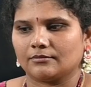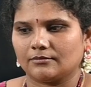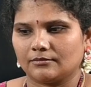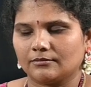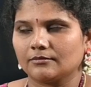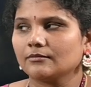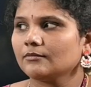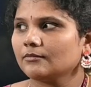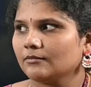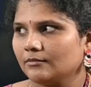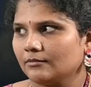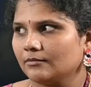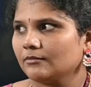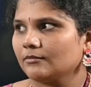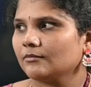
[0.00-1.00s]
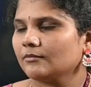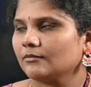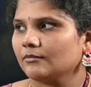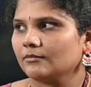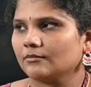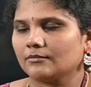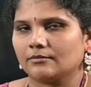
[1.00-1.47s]

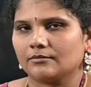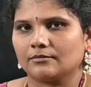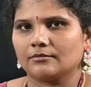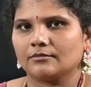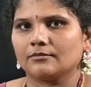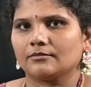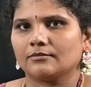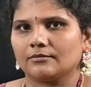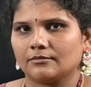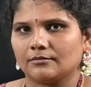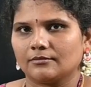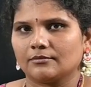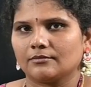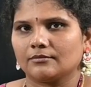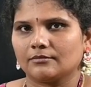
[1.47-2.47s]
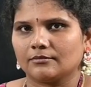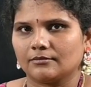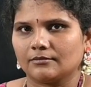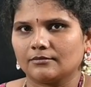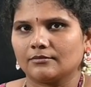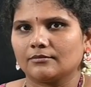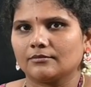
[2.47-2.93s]

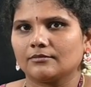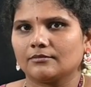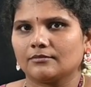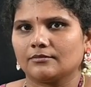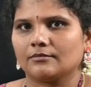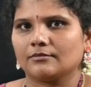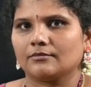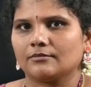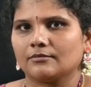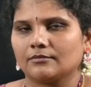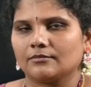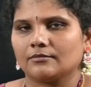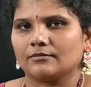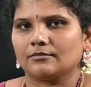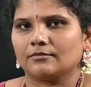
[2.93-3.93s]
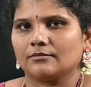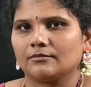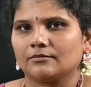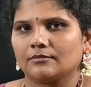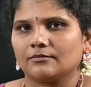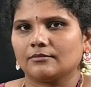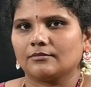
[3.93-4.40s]

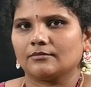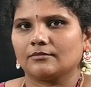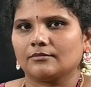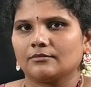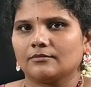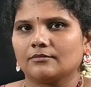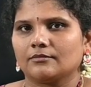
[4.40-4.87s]
This person isn't speaking.